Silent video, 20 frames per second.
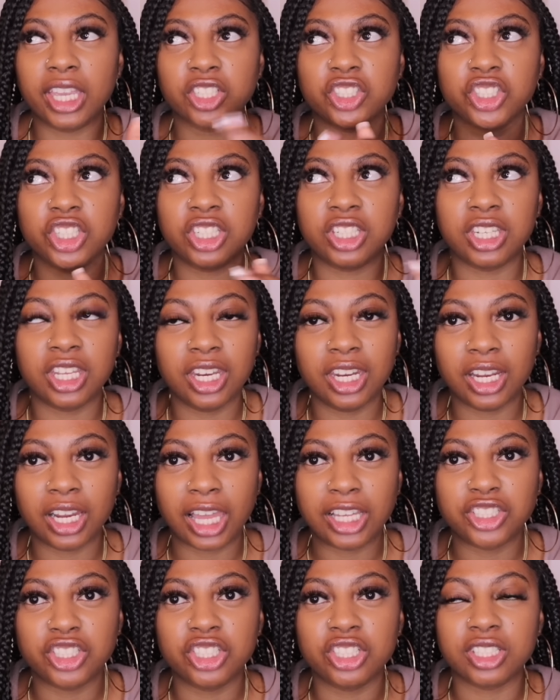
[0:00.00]
And she didn't.
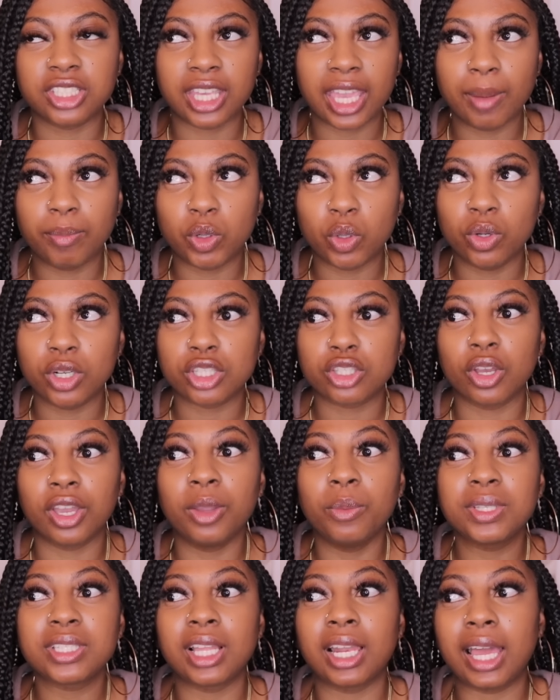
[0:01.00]
Like, she just kept doing it. So
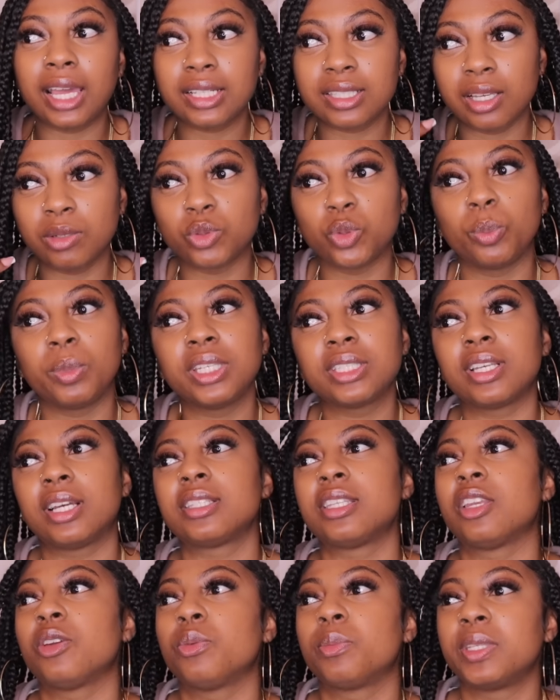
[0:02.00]
it was a lot of times where me and
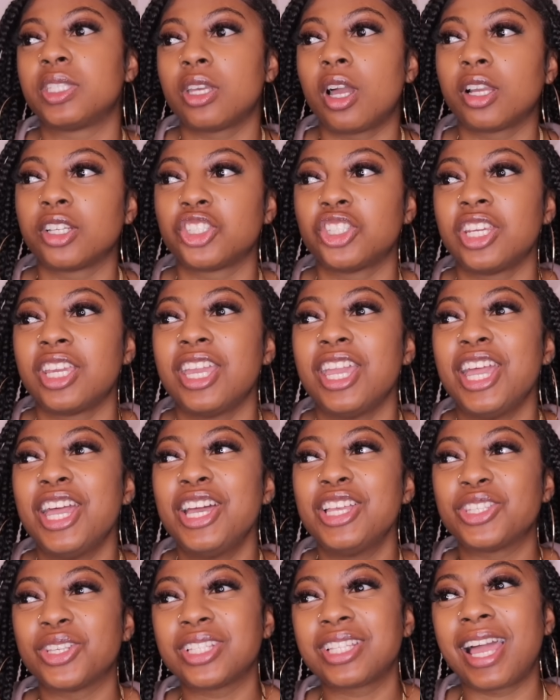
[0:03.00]
Tatiana would be talking shit.
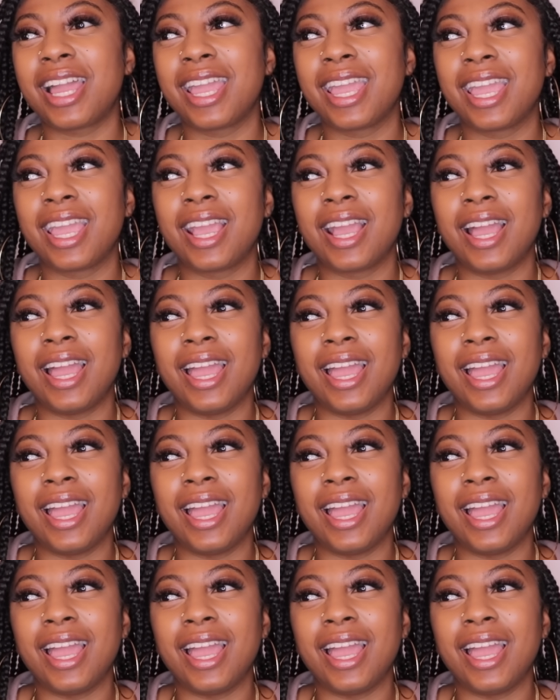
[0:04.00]
So it's like,